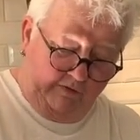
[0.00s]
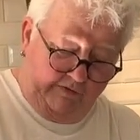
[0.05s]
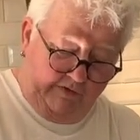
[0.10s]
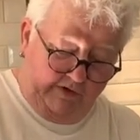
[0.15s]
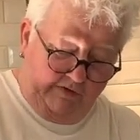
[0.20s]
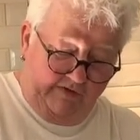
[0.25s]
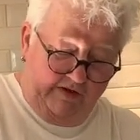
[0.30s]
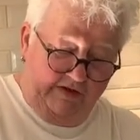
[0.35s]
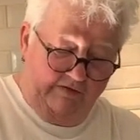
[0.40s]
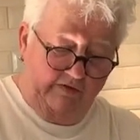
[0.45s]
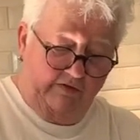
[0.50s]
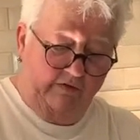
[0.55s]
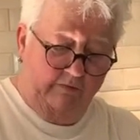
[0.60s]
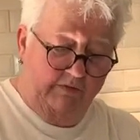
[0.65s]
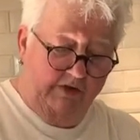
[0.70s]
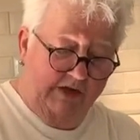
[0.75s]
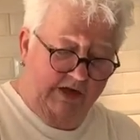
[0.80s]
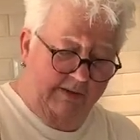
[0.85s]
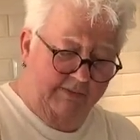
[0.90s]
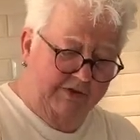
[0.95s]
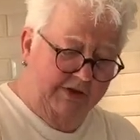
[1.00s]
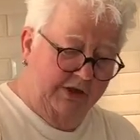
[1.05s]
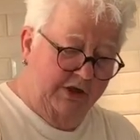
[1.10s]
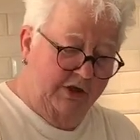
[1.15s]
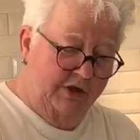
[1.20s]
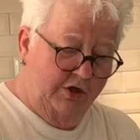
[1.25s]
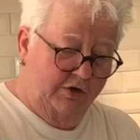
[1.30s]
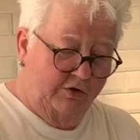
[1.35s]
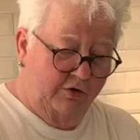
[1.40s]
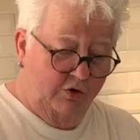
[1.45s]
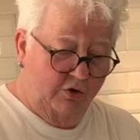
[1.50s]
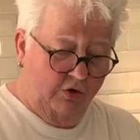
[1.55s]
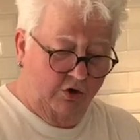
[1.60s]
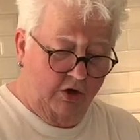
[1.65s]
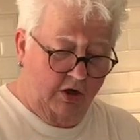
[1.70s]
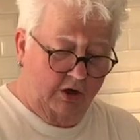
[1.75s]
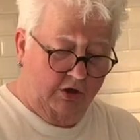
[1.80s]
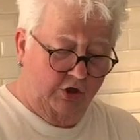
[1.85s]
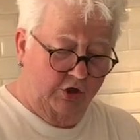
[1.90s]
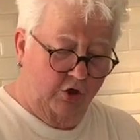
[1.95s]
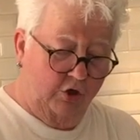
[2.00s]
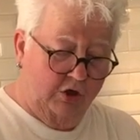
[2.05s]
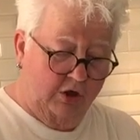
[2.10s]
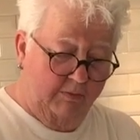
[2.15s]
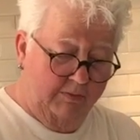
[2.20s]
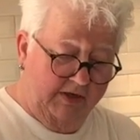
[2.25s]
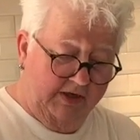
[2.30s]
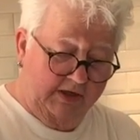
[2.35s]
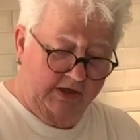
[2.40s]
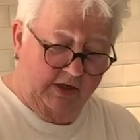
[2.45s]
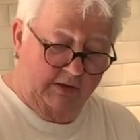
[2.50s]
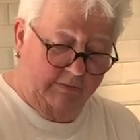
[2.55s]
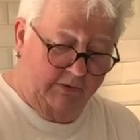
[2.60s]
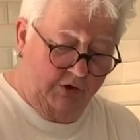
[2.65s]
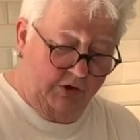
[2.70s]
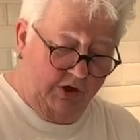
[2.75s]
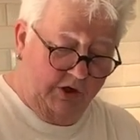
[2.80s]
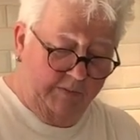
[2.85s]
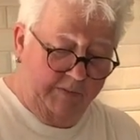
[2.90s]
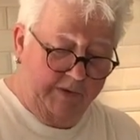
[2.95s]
for a favour from Tamsin and you've not got a chocolate biscuit about your